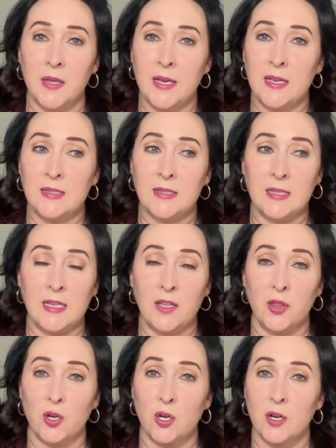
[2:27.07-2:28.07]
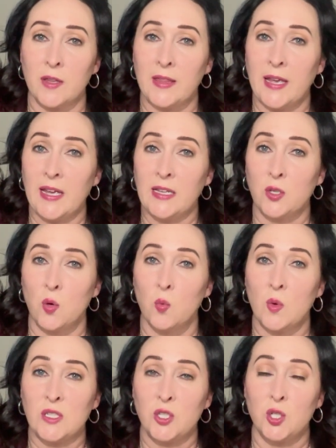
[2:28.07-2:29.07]
It's either they don't
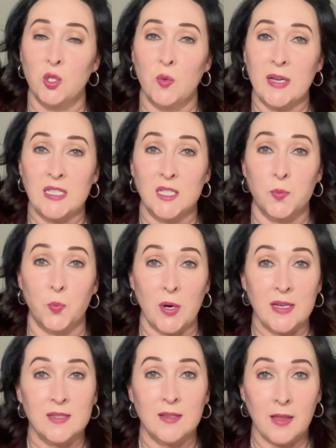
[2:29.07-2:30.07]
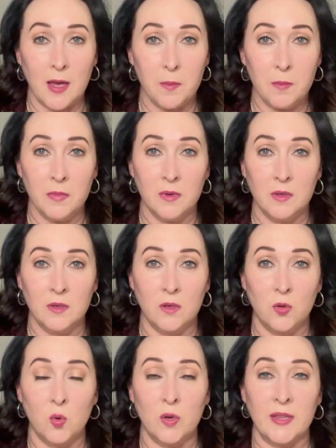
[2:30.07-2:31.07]
want to express them
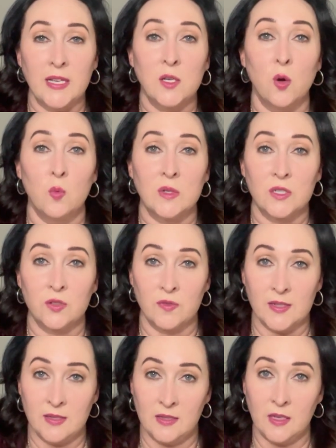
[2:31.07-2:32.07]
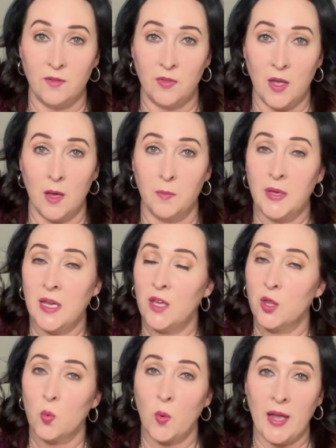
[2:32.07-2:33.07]
or they don't want to receive them.
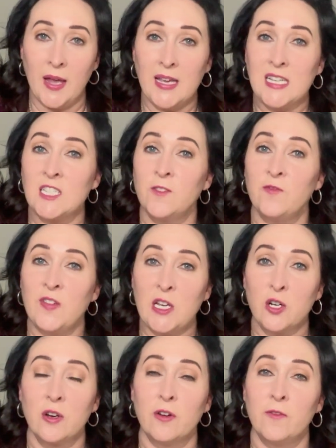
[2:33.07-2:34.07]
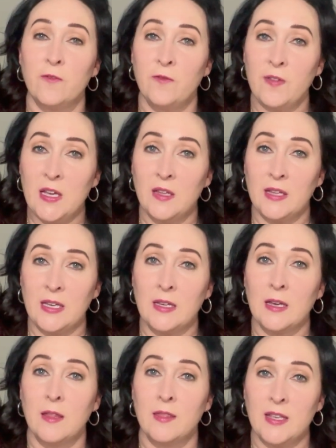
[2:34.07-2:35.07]
Either way, it's fear of
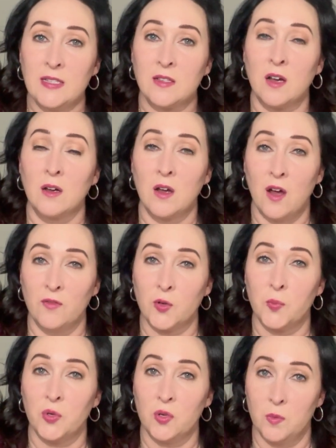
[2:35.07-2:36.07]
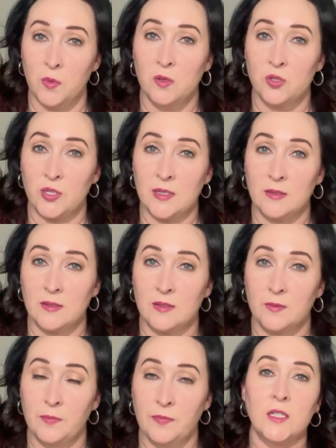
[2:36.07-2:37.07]
feeling these uncomfortable
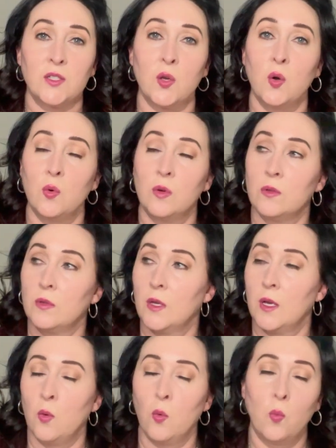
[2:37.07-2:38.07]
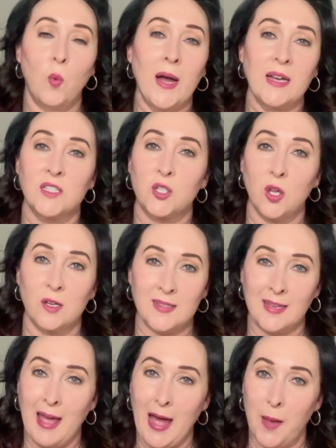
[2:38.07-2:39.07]
emotions. So, why does
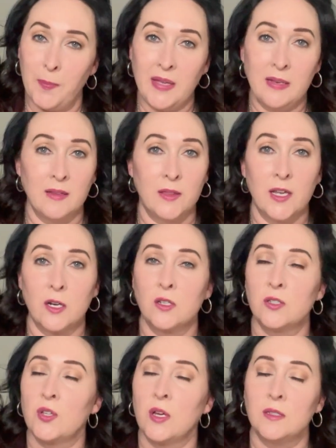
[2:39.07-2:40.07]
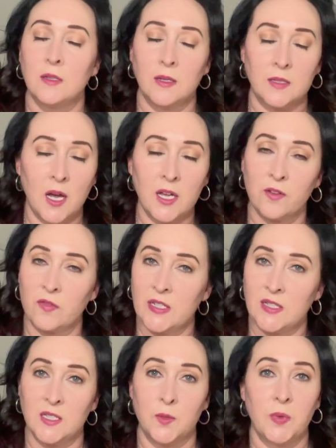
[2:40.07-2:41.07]
glossing happen? There's a ton of
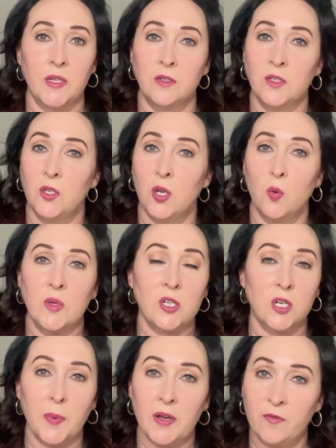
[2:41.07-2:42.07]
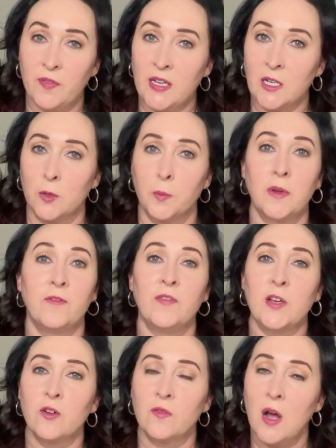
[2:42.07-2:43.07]
reasons, but we talk about fear
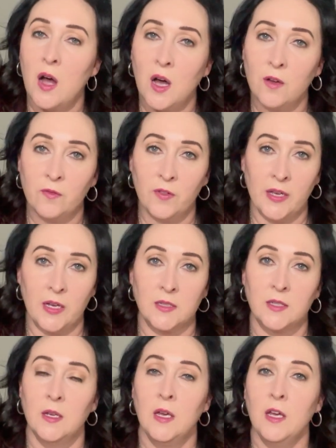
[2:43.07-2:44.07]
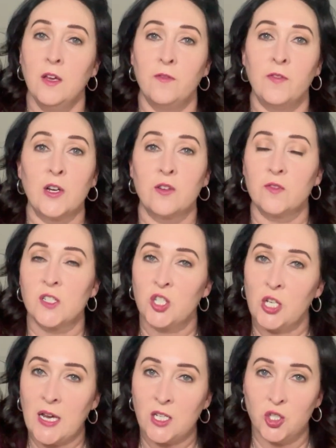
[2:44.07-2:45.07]
of conflict, fear of
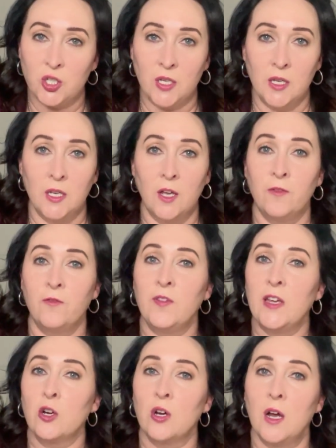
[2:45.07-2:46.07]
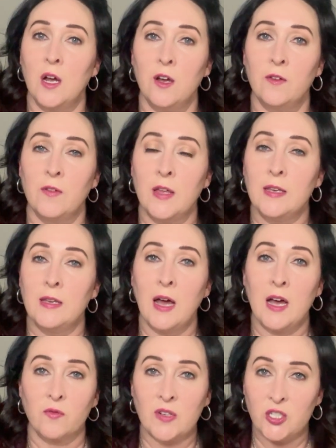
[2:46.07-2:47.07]
rejection, fear of
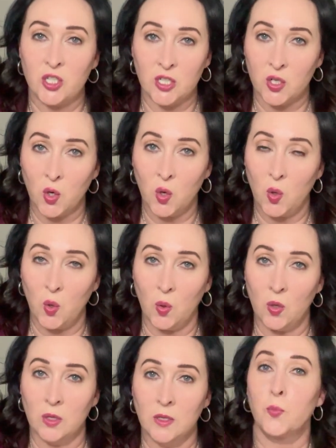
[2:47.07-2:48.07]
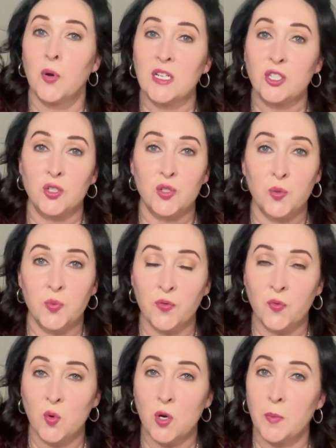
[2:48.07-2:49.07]
not reaching a goal, pressure to
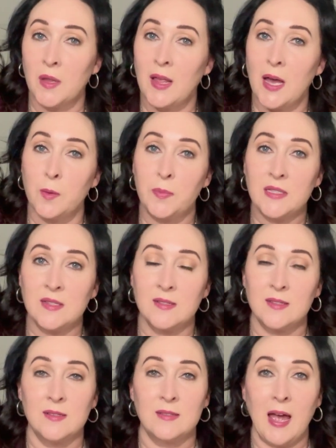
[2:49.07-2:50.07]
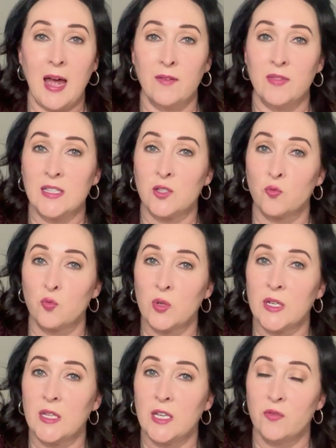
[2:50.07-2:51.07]
perform. A lot of businesses have this
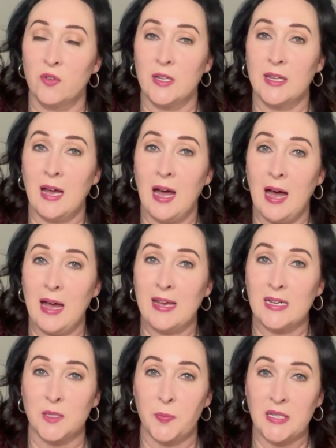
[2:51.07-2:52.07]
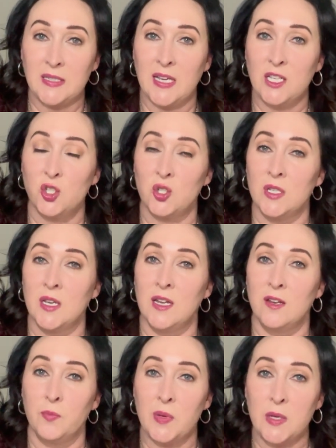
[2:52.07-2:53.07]
really, really high expectation,
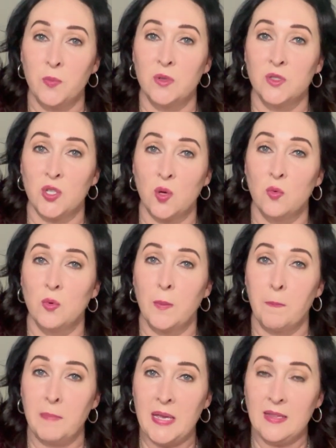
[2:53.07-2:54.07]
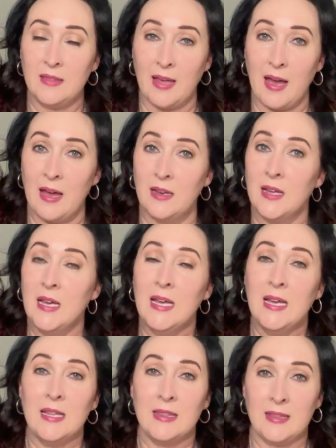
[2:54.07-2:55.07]
and if people don't meet that,
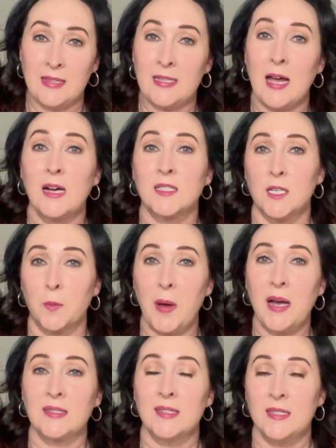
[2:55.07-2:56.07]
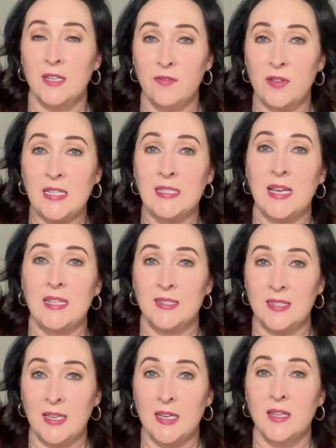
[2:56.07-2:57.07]
toxic positivity tends
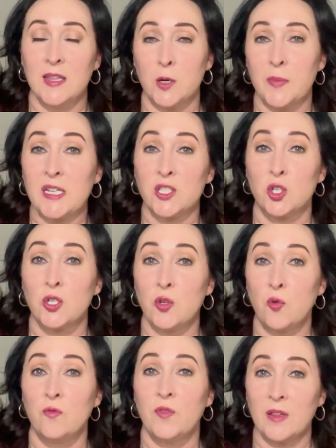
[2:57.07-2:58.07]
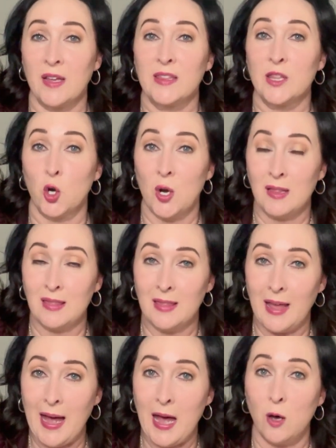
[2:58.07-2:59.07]
to get in there because they don't feel like they're
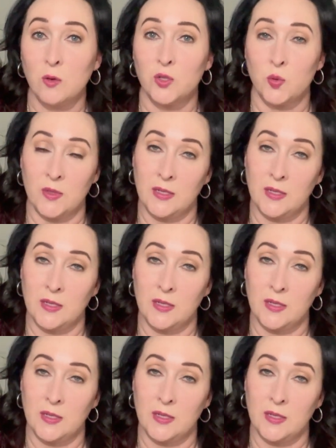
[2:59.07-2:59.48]
allowed to